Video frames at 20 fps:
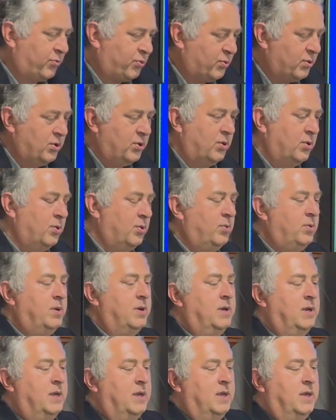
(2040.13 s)
through
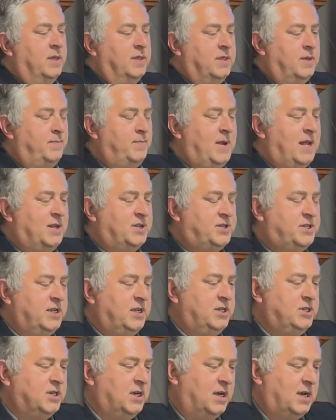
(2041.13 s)
the
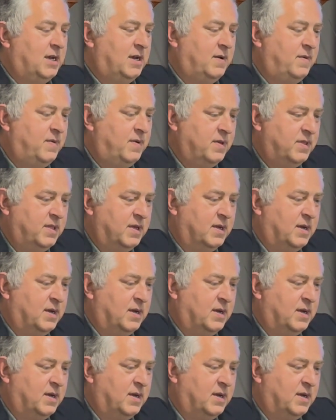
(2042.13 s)
message of the